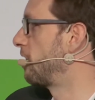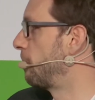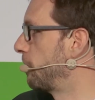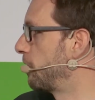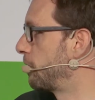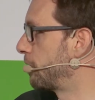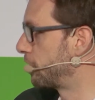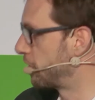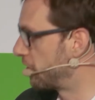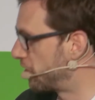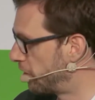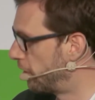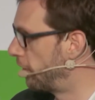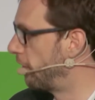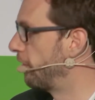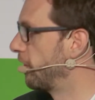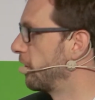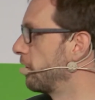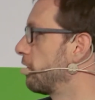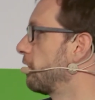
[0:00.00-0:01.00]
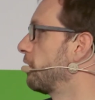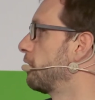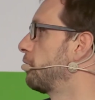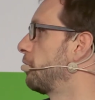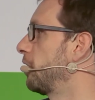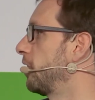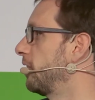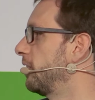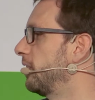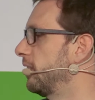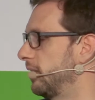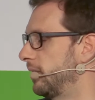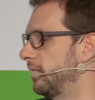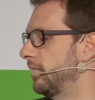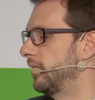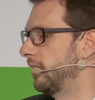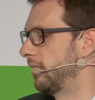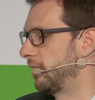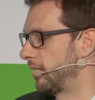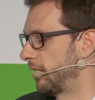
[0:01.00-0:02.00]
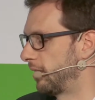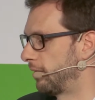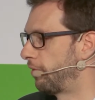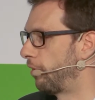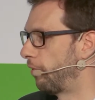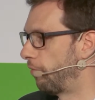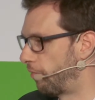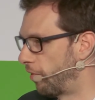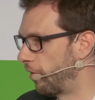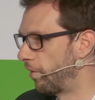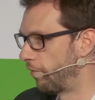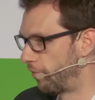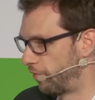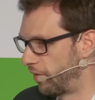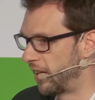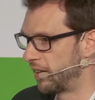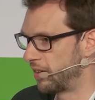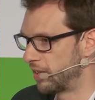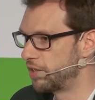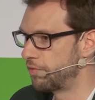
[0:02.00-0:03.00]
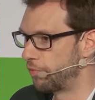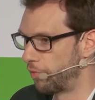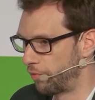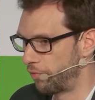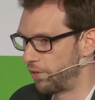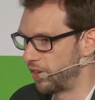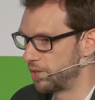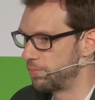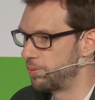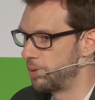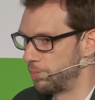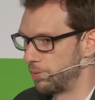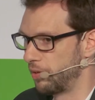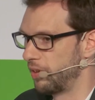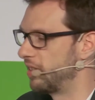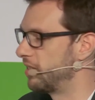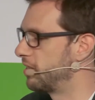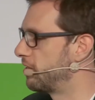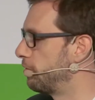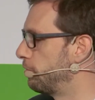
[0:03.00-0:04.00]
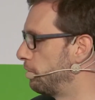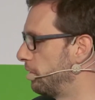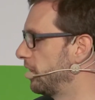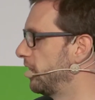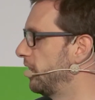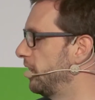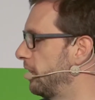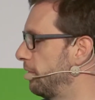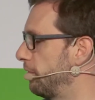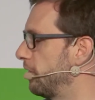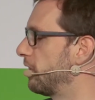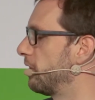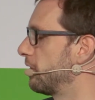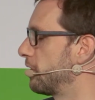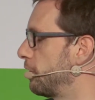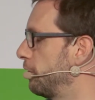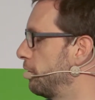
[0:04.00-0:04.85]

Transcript: the administration serving the country. For at least for French people, it's really difficult